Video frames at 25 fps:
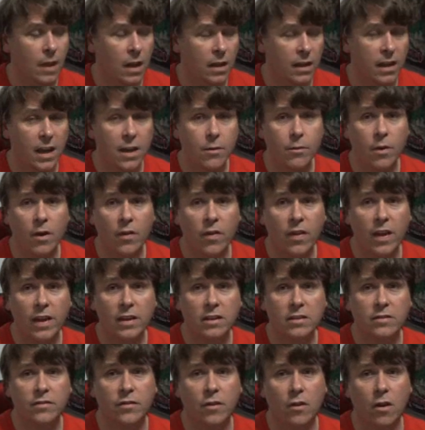Okay, well,
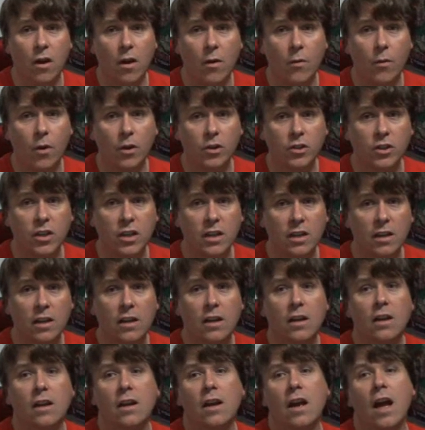thanks for watching,
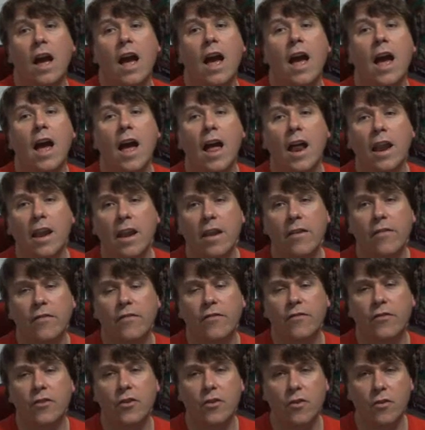and
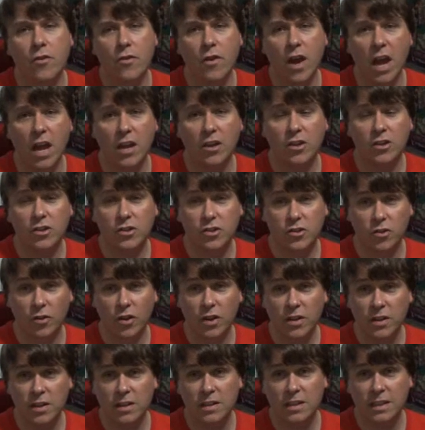if you
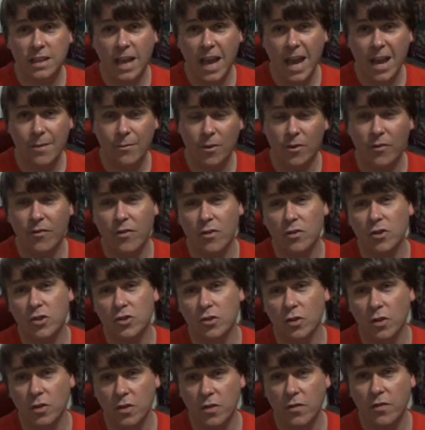enjoyed this game, or if you
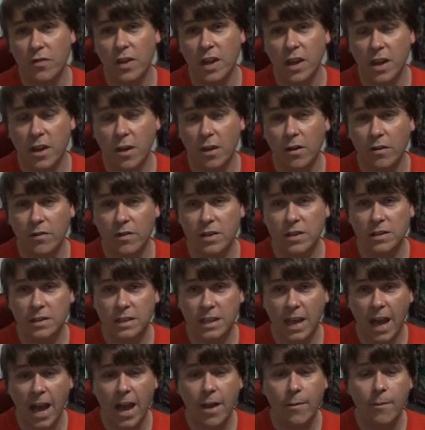enjoyed the video of this
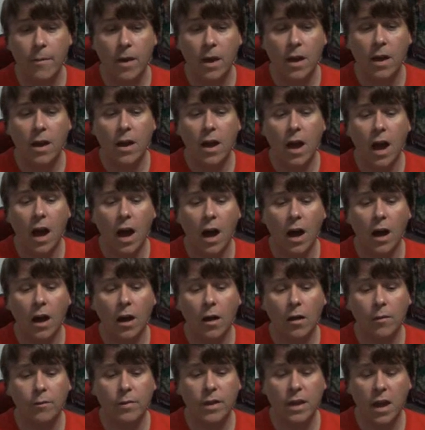game,
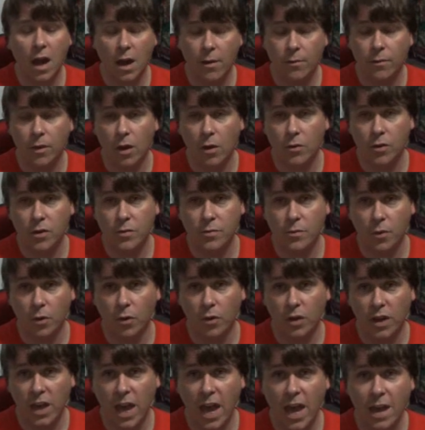I'll be uploading
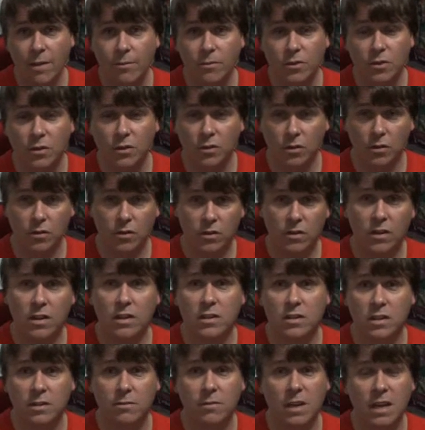more games, or
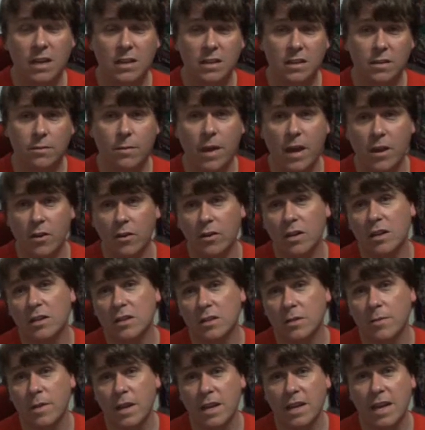in some cases it may not
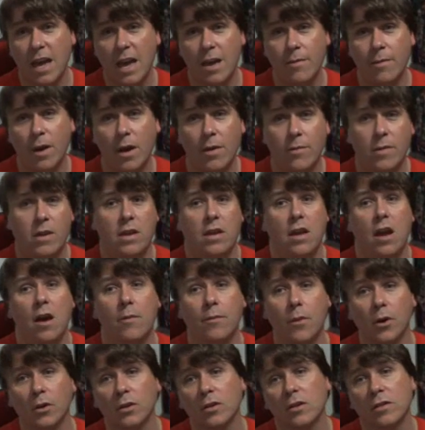necessarily be a game, it might be a
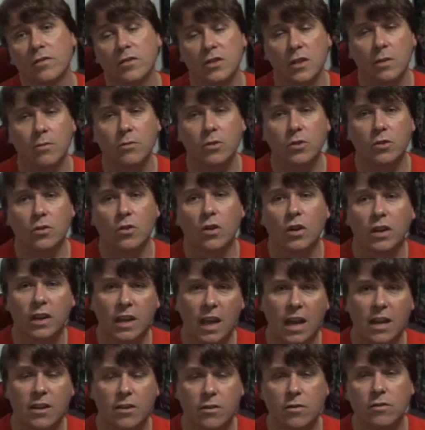model of some sort,
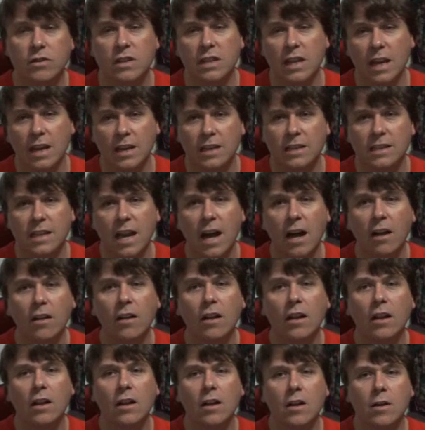again using
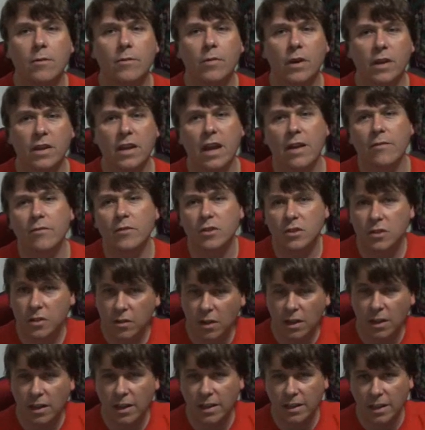Excel. But yeah,
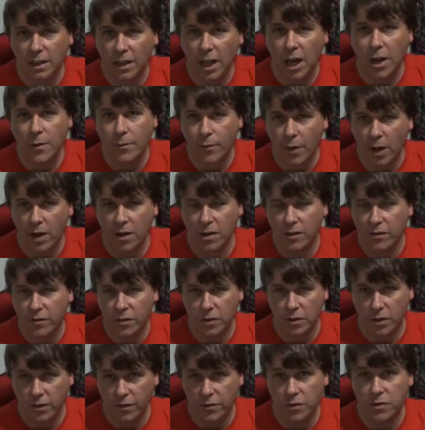so click the like button
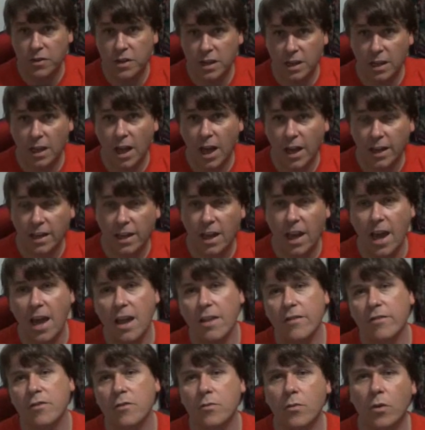if you did like it,
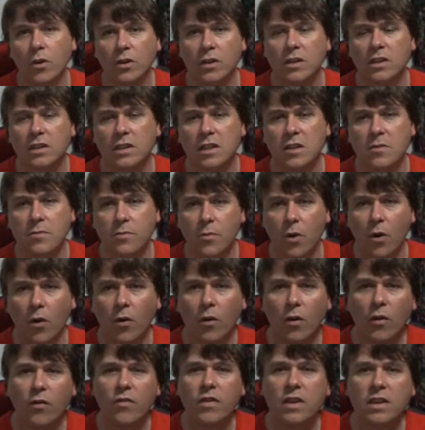and if you want to see
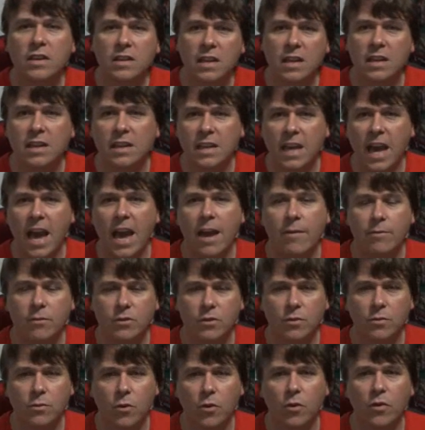more of these other
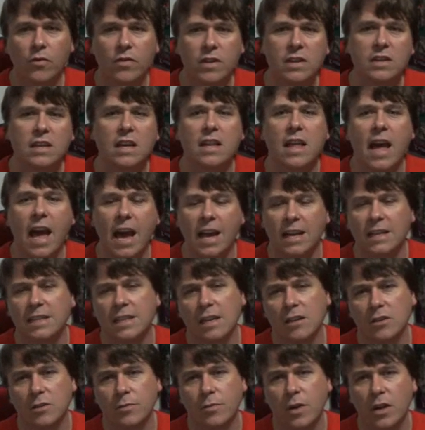games or more of these other
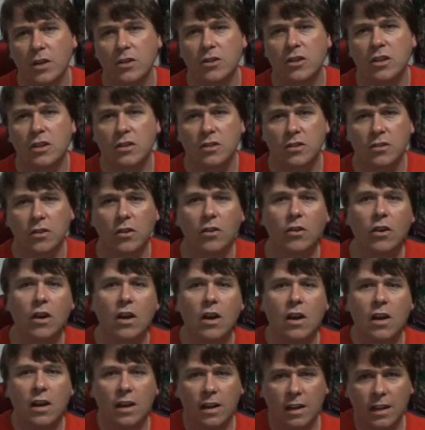Excel spreadsheets and all,
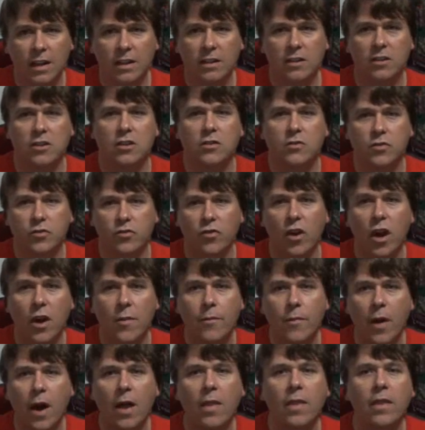click the
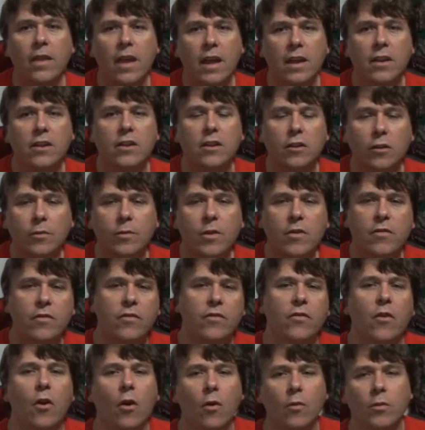subscribe button and you'll be
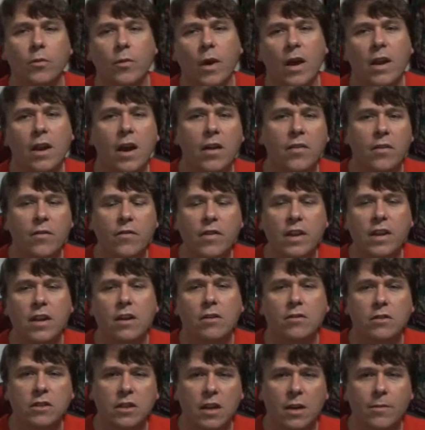informed when other
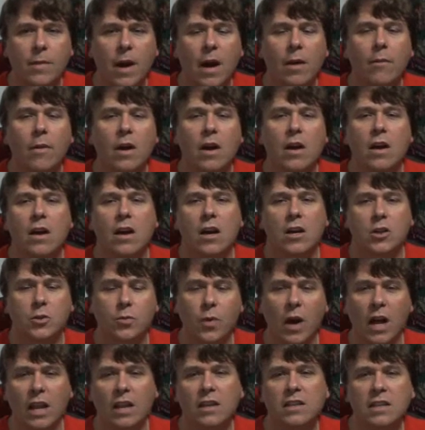videos come up, as
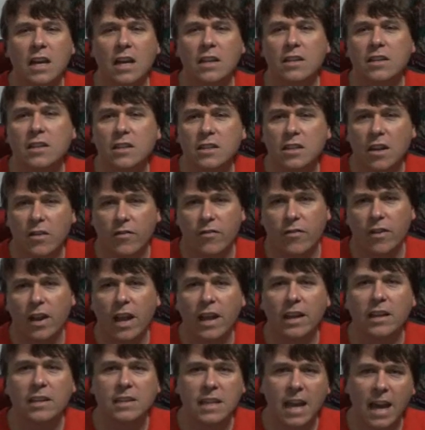well as other stuff
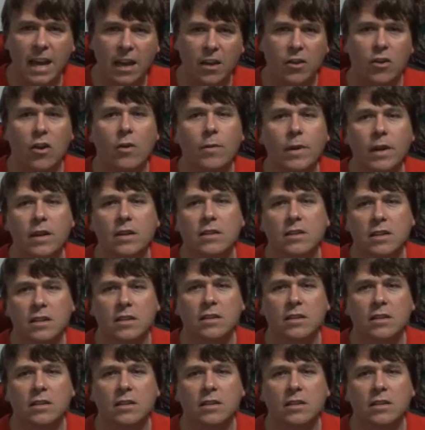relating to economics.